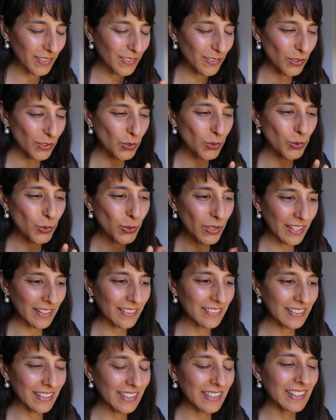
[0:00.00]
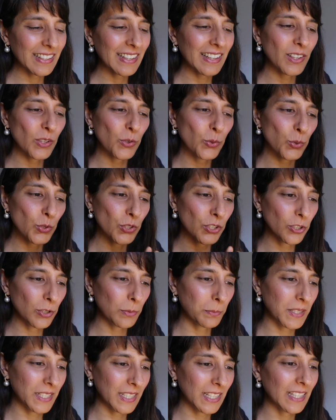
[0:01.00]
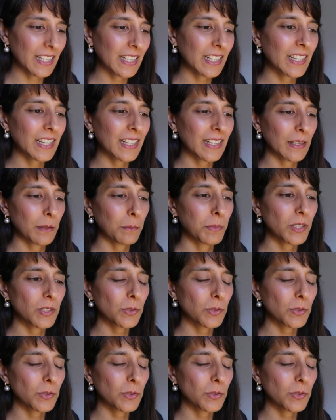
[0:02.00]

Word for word: This is a good ending and a good new beginning here,